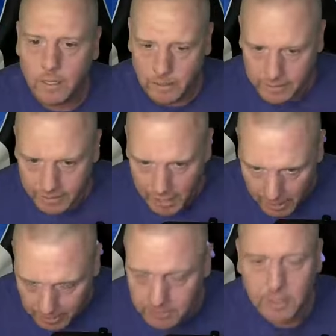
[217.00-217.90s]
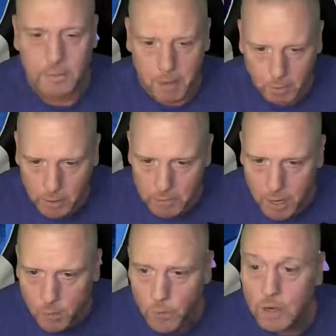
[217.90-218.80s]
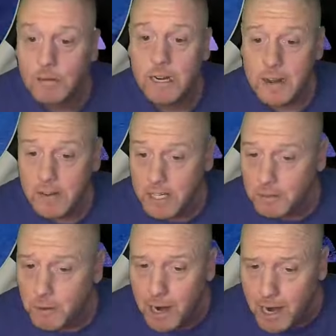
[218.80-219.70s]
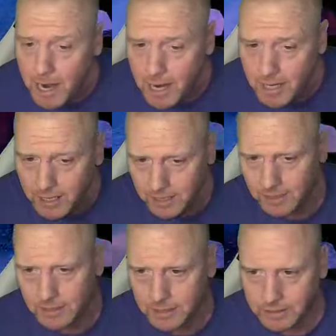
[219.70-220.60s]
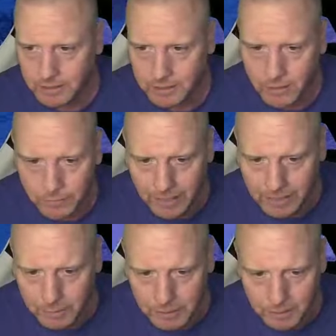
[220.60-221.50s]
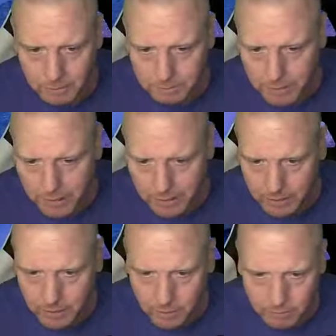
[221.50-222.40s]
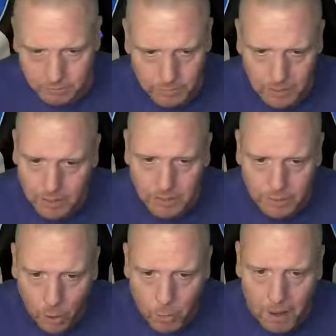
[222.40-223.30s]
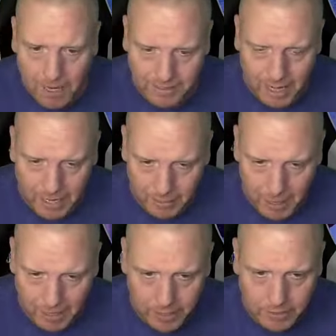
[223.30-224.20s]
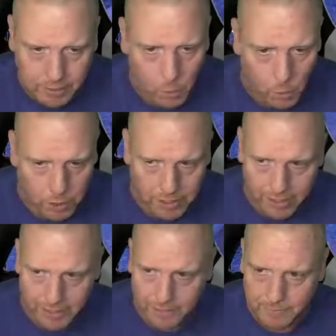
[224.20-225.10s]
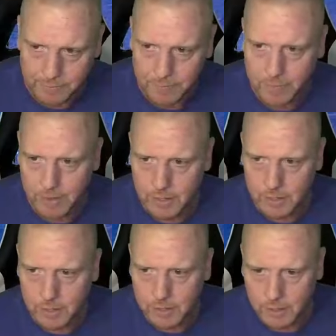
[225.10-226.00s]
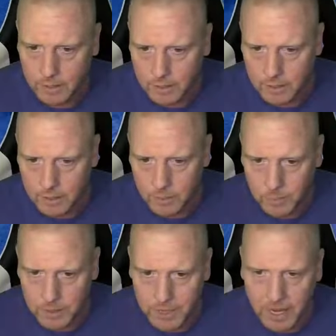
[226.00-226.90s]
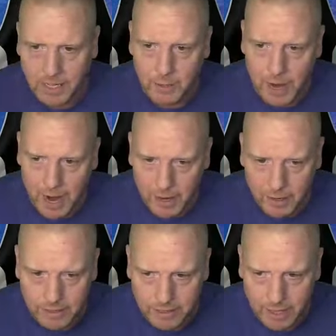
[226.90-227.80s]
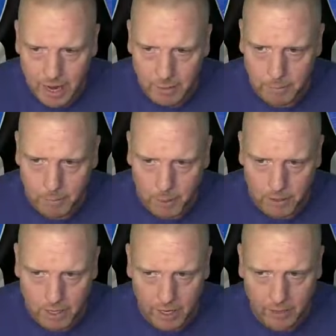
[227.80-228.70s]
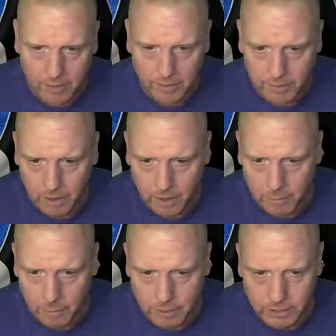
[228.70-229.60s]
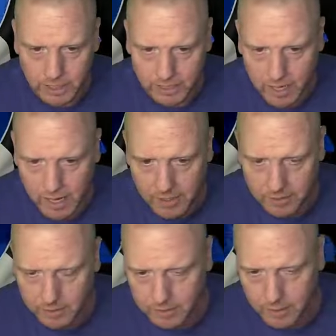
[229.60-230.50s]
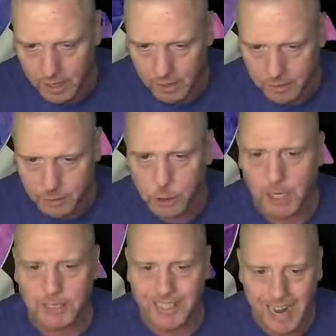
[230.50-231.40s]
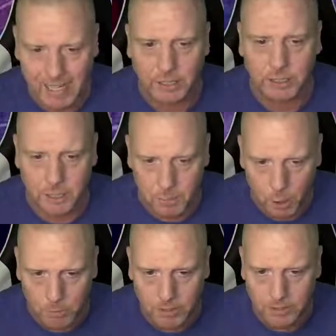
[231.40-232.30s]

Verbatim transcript: Yes, come on, wherever you are. Still feel like somebody's up back. No. Nobody's hiding back here in this corner today. Well, thank you, Gator. He said happy birthday. I appreciate that. I'll address that in just a moment.